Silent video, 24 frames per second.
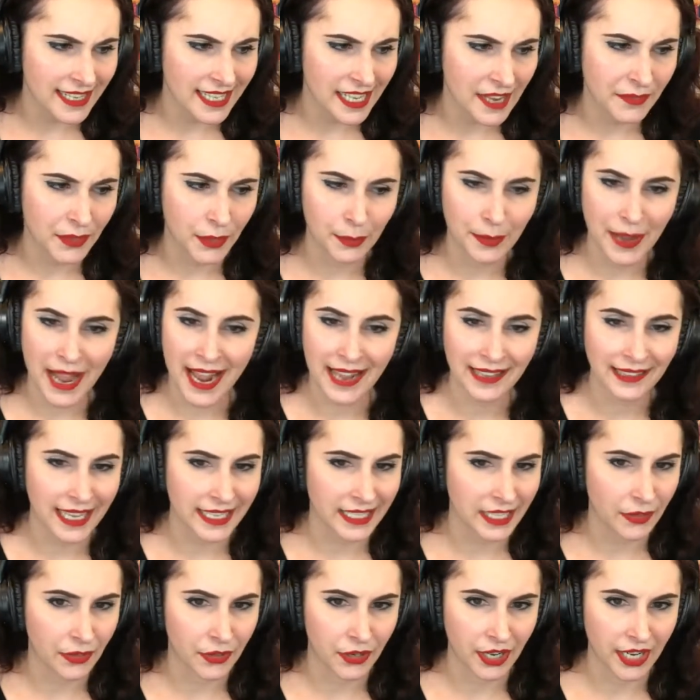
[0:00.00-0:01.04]
If you're paying less
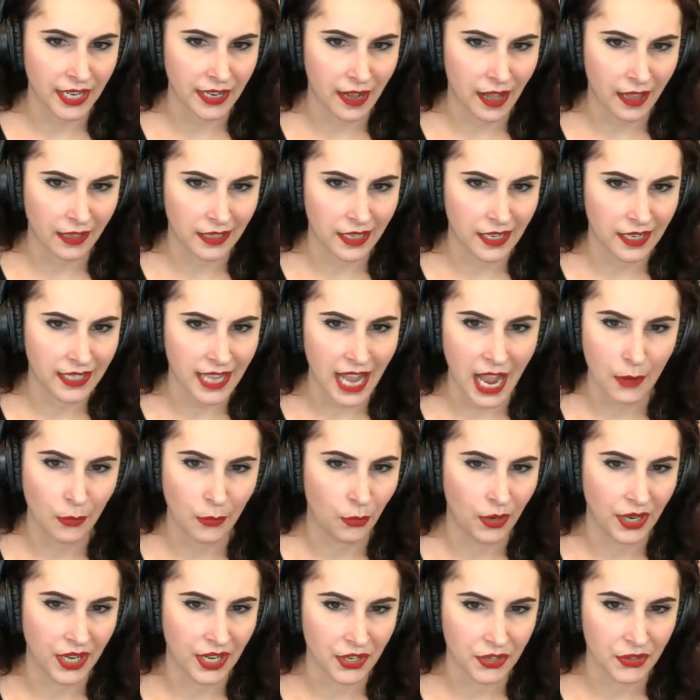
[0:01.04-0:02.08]
than $30, I
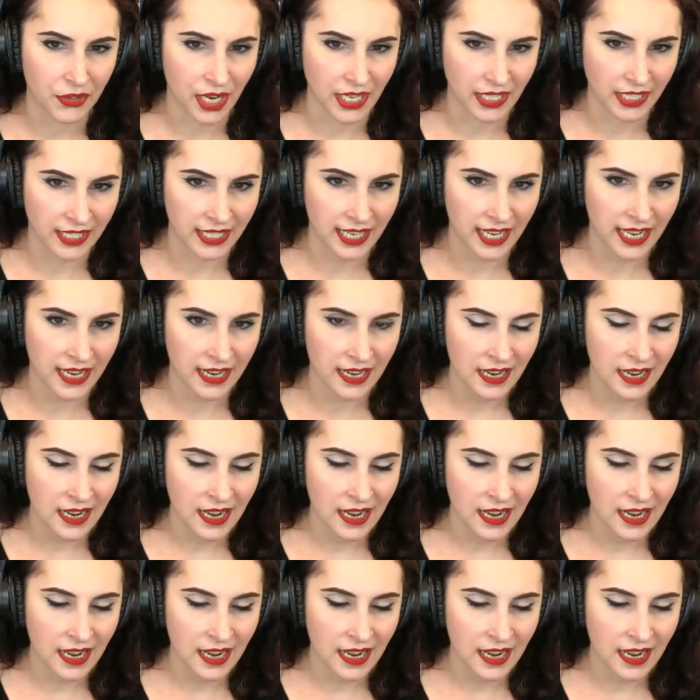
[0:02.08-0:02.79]
wouldn't trust it.